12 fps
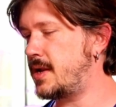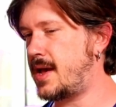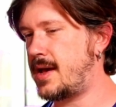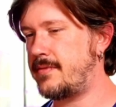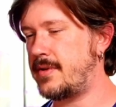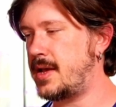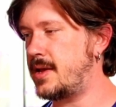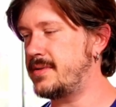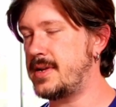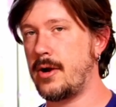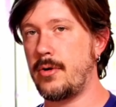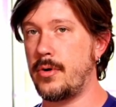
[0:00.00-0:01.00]
have a
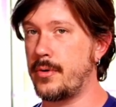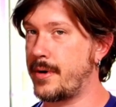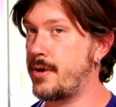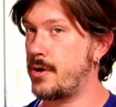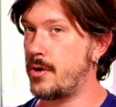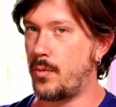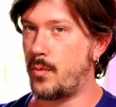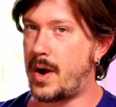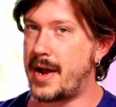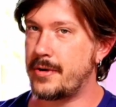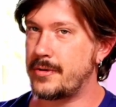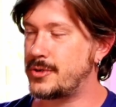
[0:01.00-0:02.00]
narrower or
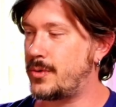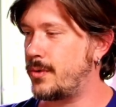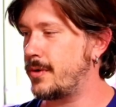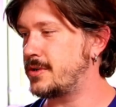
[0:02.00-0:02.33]
wider door